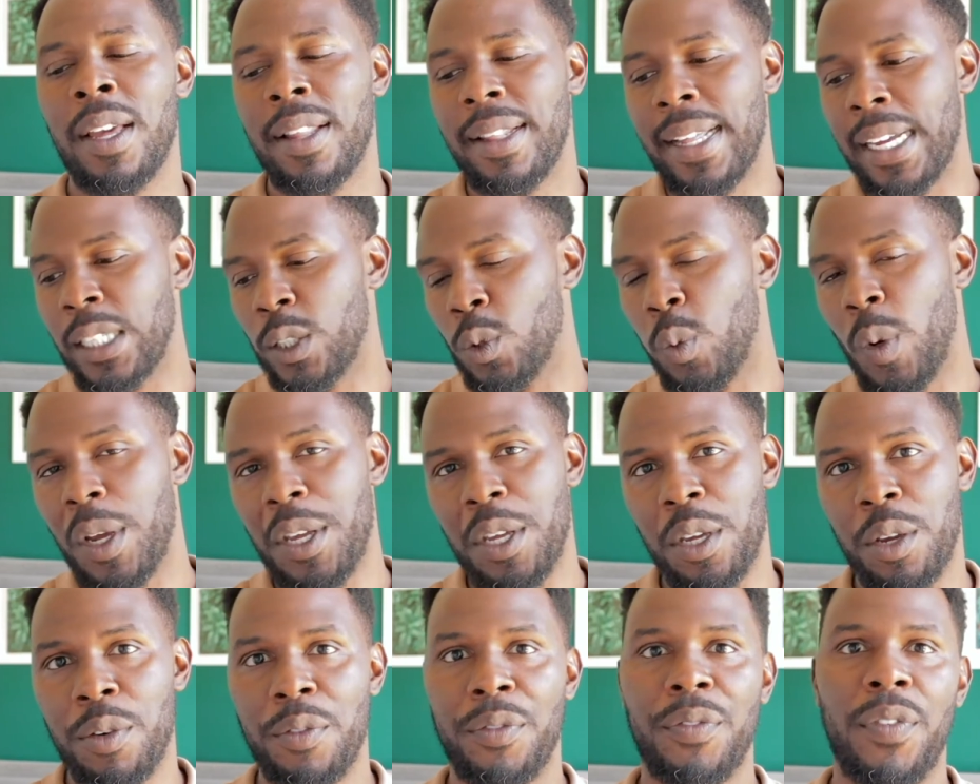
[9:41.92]
That's where
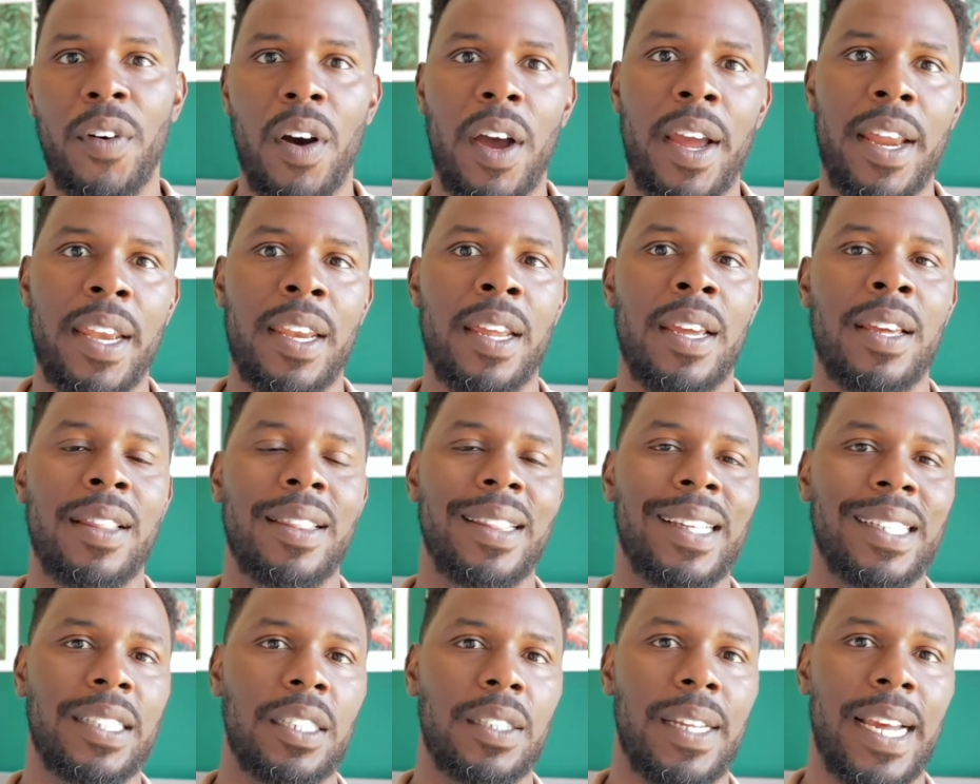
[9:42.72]
you can find
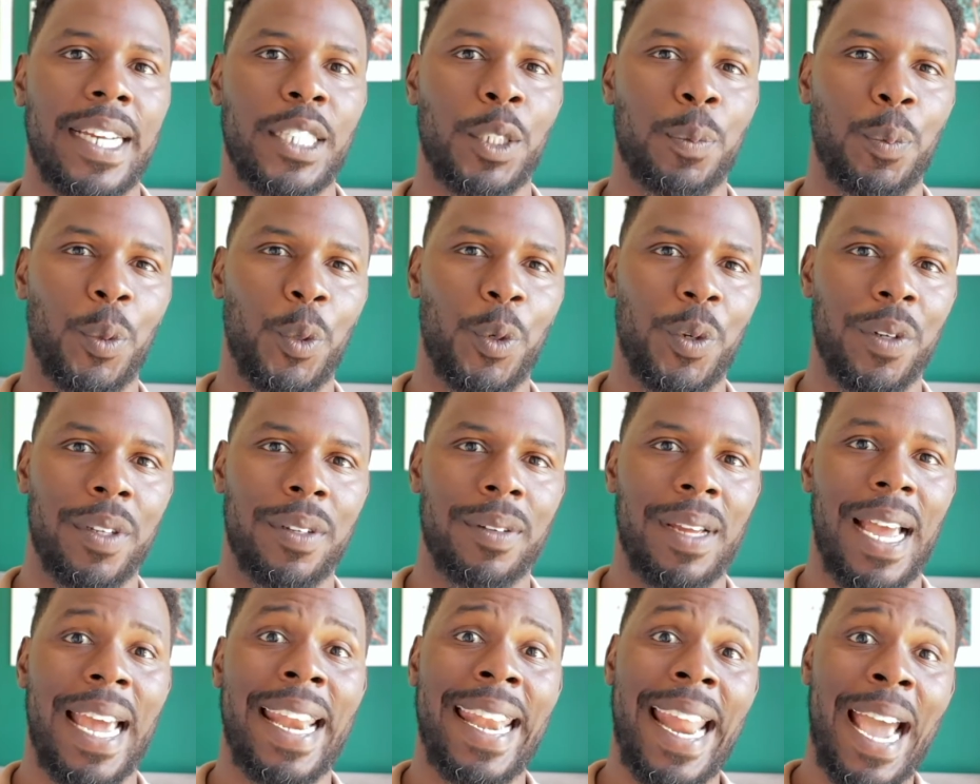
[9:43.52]
this dashboard.
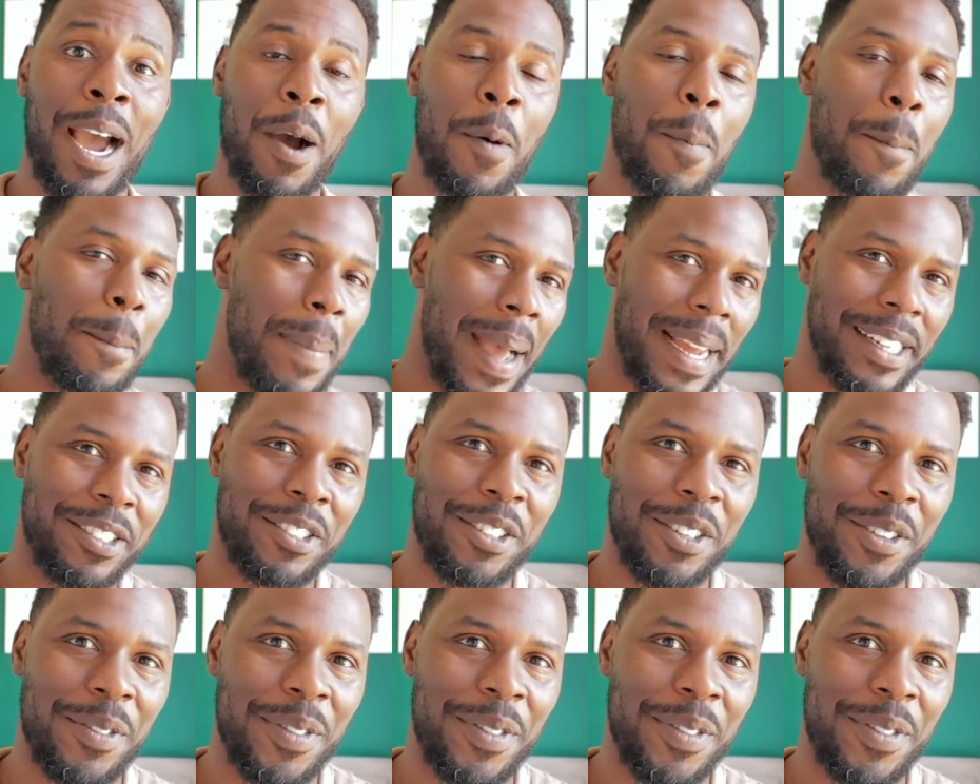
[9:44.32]
And now back to the